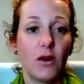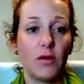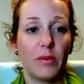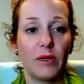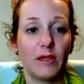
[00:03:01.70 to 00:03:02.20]

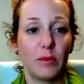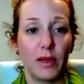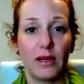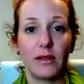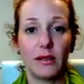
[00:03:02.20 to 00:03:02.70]
open
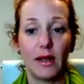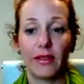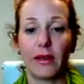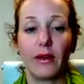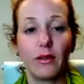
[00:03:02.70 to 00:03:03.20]
space,
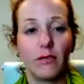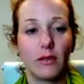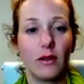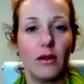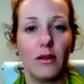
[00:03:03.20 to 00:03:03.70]
nothing
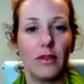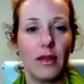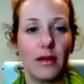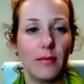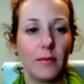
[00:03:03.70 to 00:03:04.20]
kind of
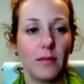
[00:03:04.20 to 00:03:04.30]
there.